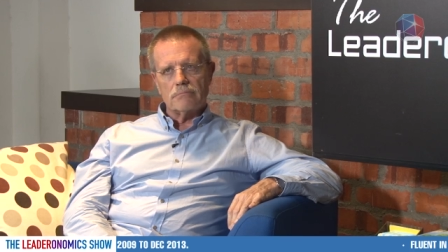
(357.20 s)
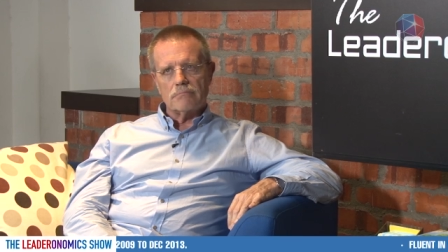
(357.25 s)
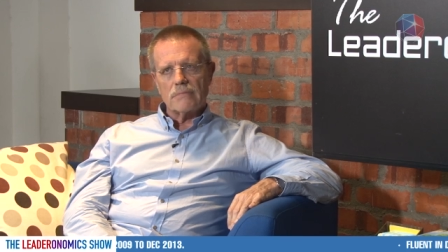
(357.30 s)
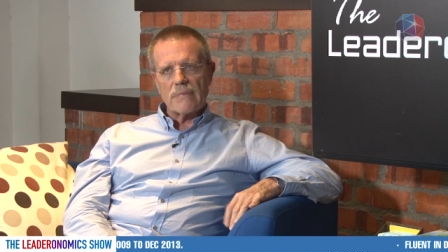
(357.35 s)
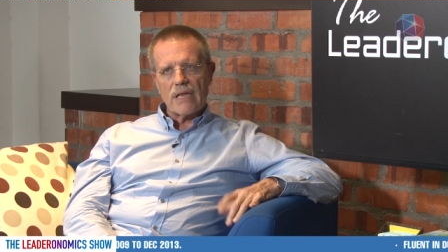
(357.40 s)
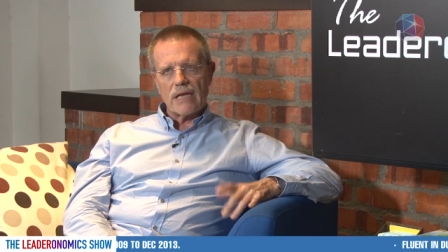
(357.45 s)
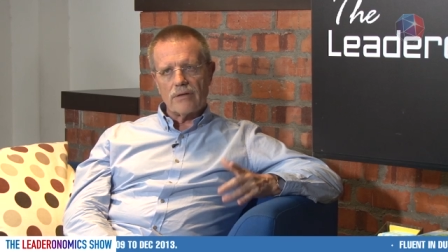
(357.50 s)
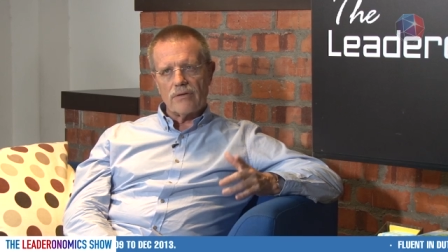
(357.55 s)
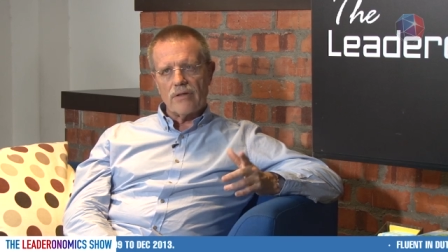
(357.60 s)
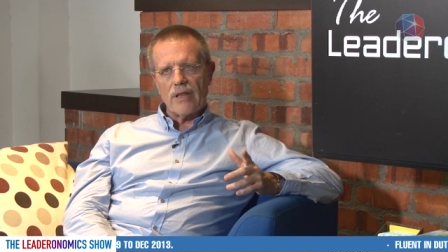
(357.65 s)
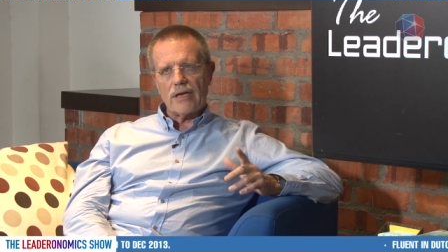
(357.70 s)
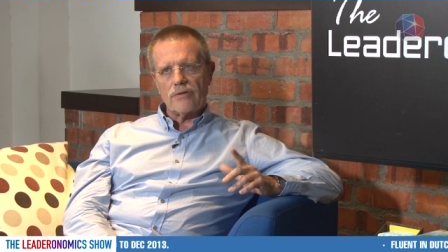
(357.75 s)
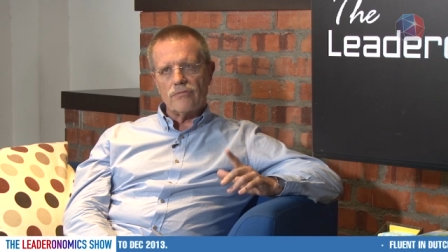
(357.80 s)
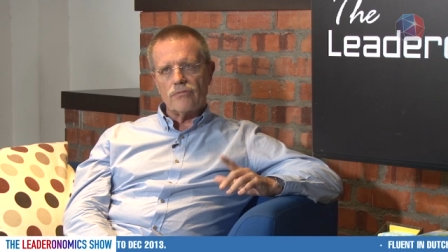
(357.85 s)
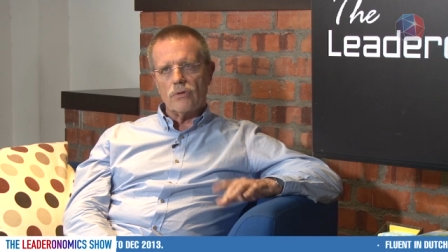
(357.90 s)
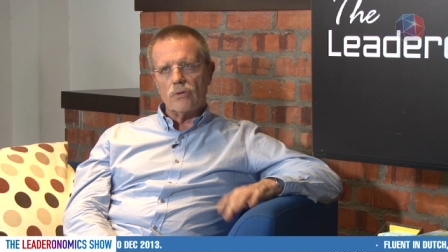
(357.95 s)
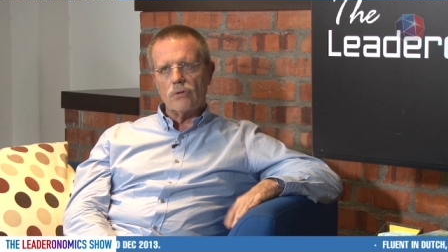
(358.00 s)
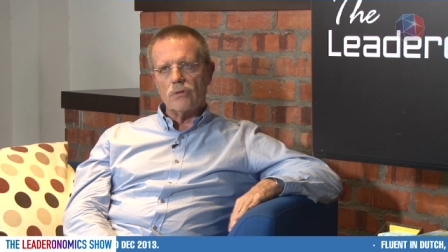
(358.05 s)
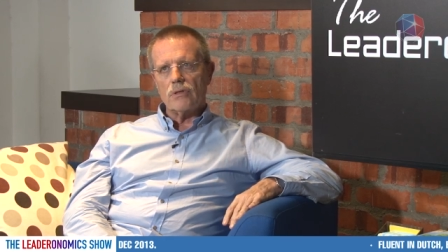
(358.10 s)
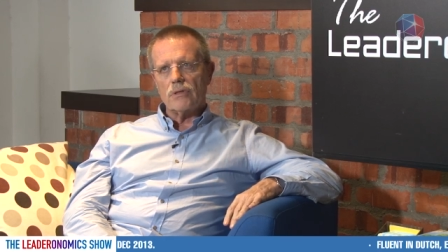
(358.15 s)
that
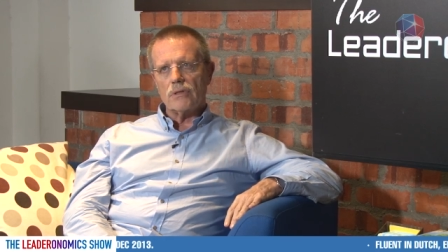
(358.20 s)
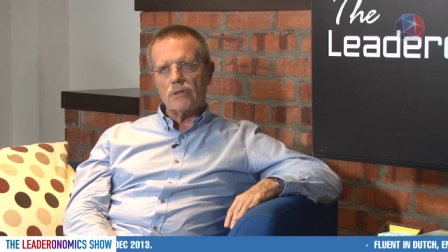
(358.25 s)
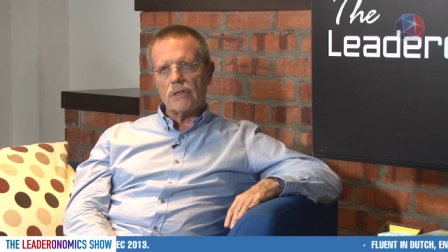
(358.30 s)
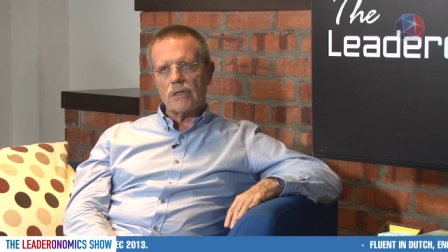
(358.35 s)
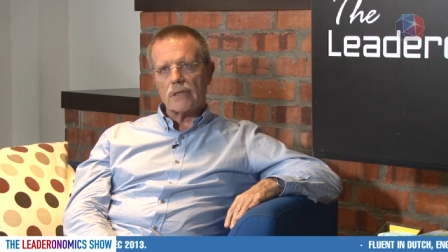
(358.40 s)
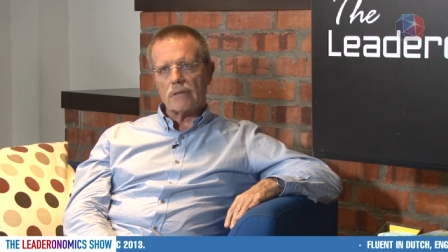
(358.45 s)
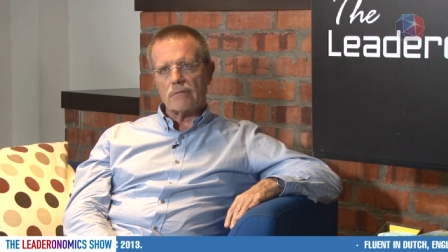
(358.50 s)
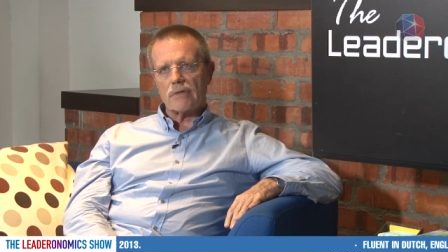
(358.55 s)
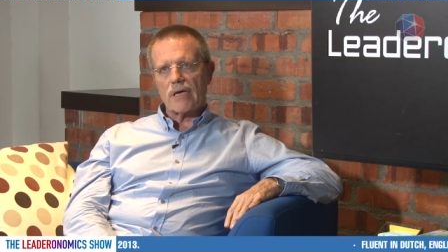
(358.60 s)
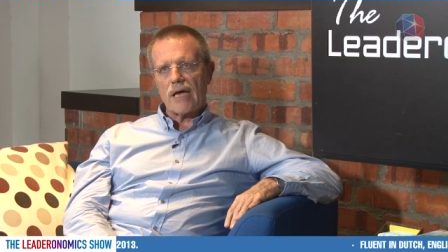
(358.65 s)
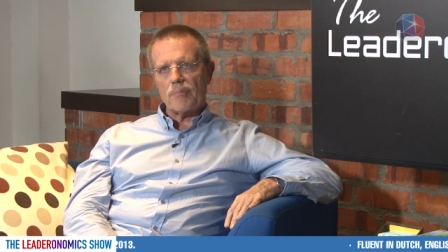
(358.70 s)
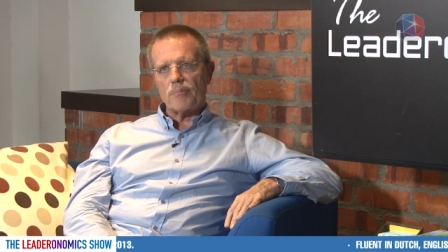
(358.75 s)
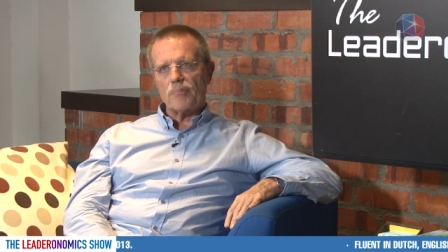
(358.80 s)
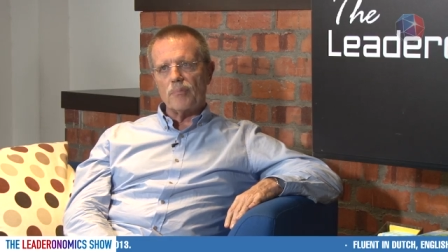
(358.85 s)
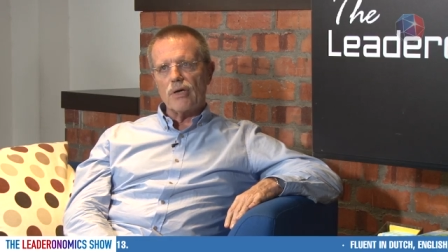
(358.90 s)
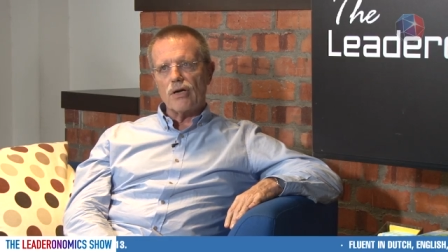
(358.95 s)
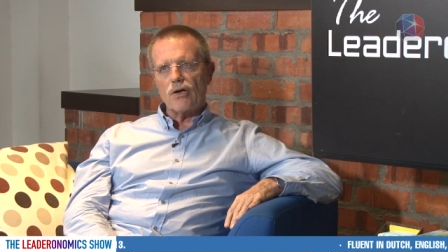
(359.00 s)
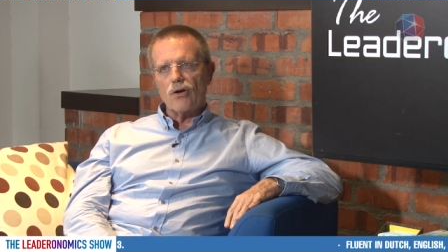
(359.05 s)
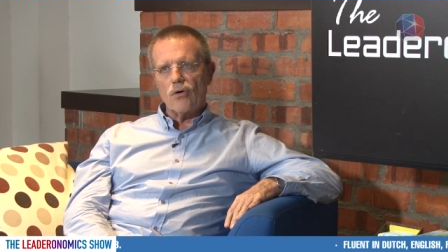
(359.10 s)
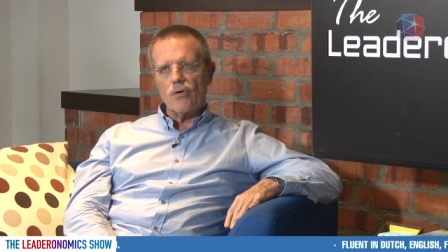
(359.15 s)
role kept
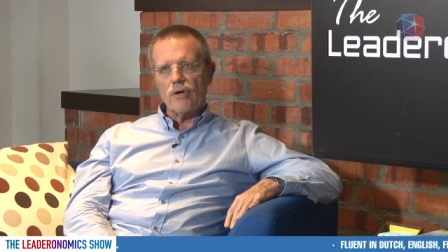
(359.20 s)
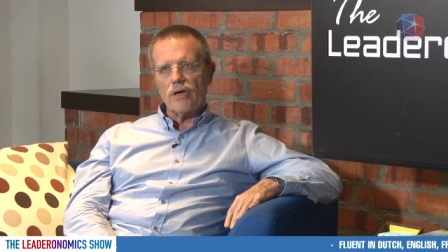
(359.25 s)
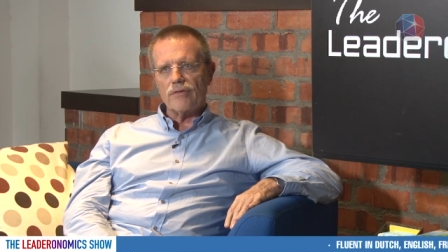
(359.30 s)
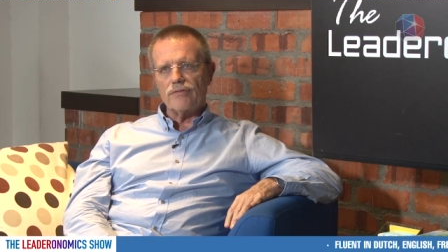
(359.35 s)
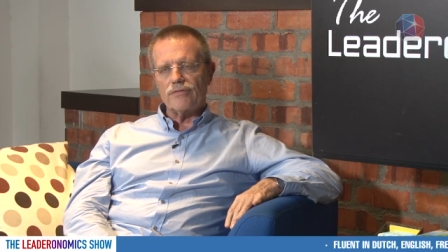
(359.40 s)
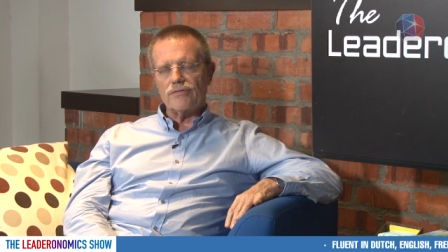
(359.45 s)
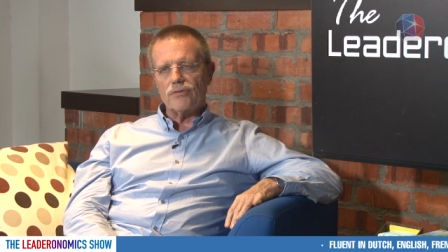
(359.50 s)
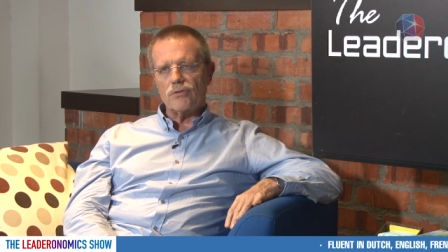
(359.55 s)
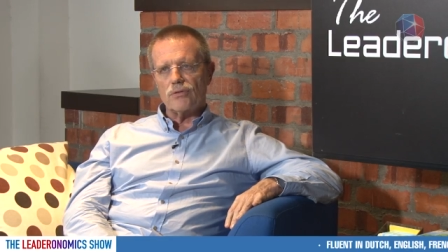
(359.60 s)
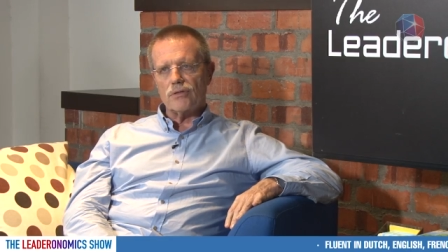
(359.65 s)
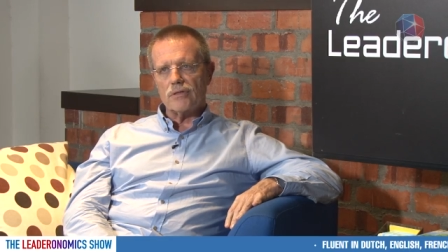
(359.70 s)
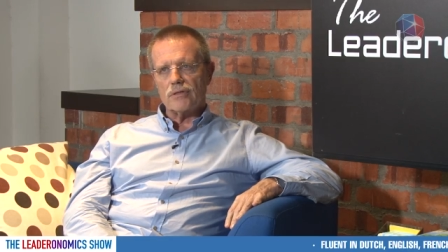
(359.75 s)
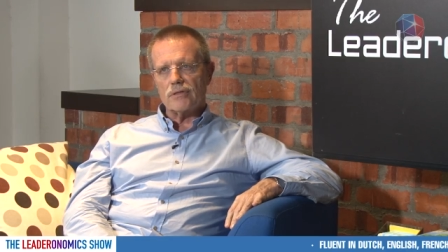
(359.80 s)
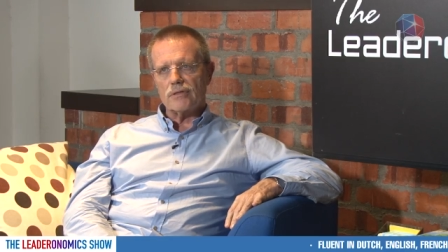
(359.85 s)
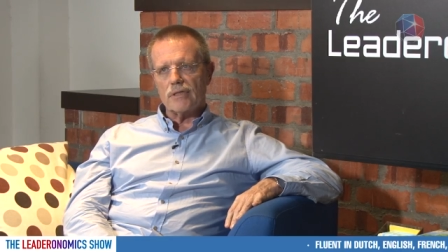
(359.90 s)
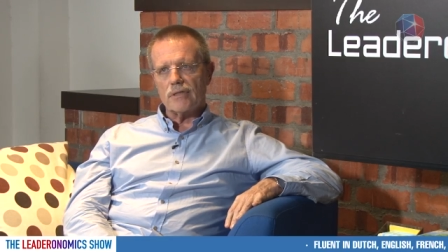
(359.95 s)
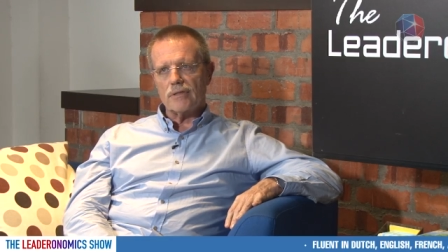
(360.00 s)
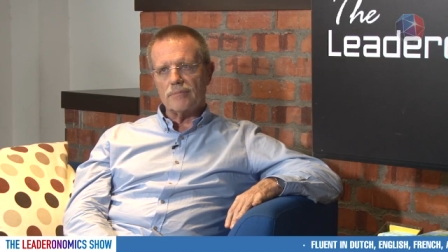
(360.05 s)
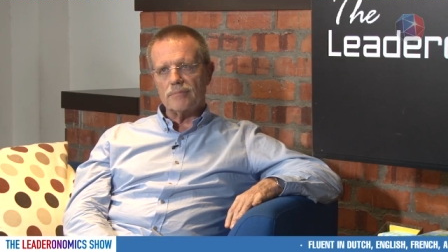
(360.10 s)
me going for